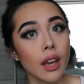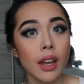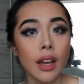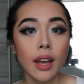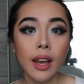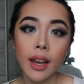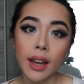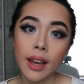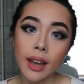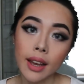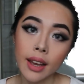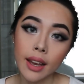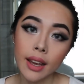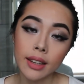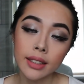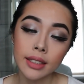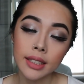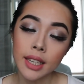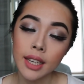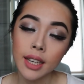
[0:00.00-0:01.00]

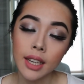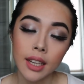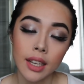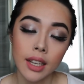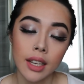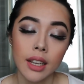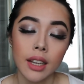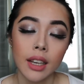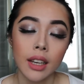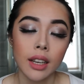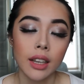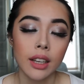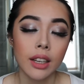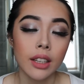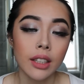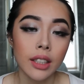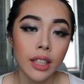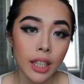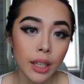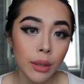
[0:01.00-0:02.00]
and
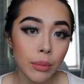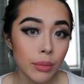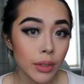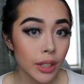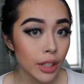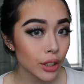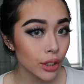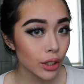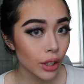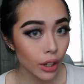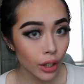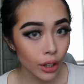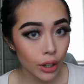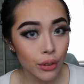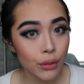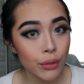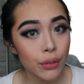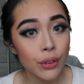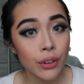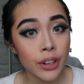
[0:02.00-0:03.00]
keep this
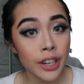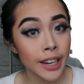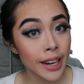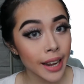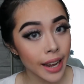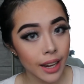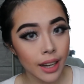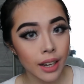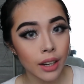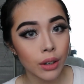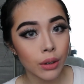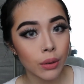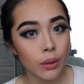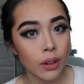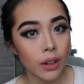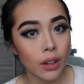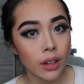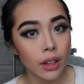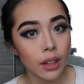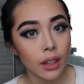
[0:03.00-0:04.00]
on for an
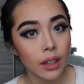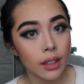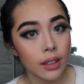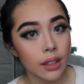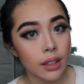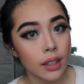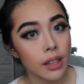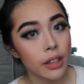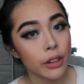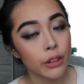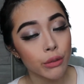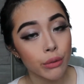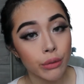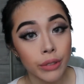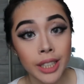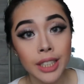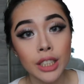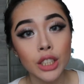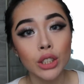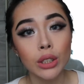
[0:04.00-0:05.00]
hour and then
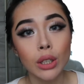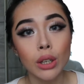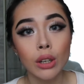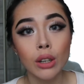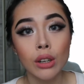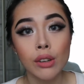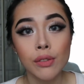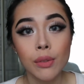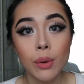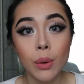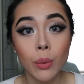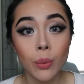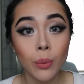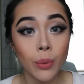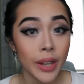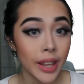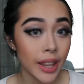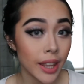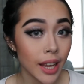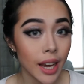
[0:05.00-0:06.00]
rinse off
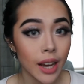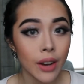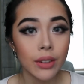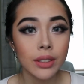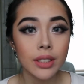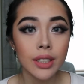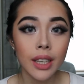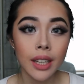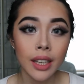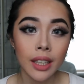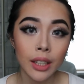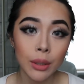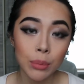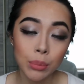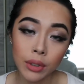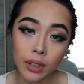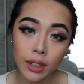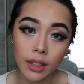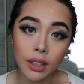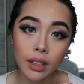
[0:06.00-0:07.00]
without any
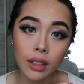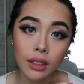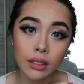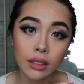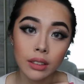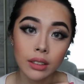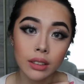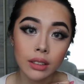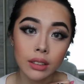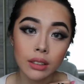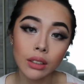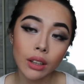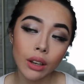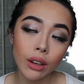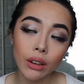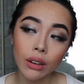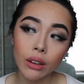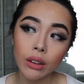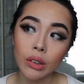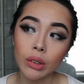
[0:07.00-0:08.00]
products.
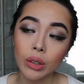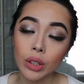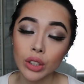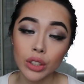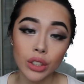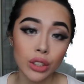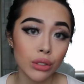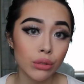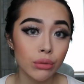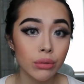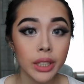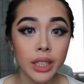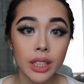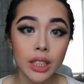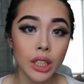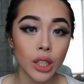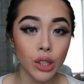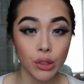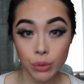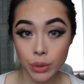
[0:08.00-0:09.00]
So just
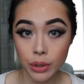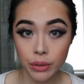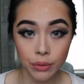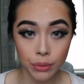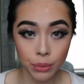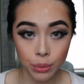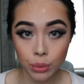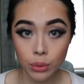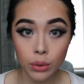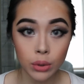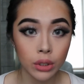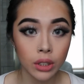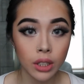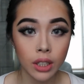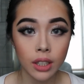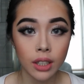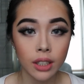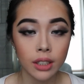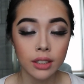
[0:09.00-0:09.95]
rinse it off with water.